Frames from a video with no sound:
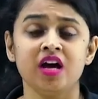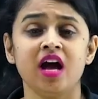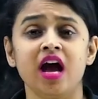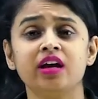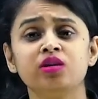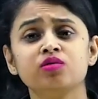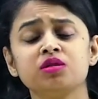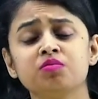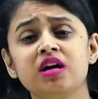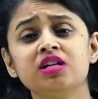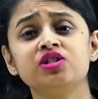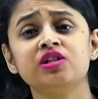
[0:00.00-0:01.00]
And it was
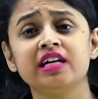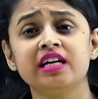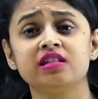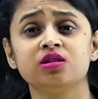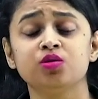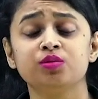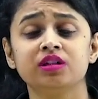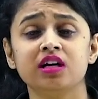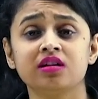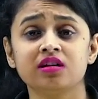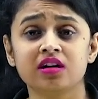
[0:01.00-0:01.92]
much later, with the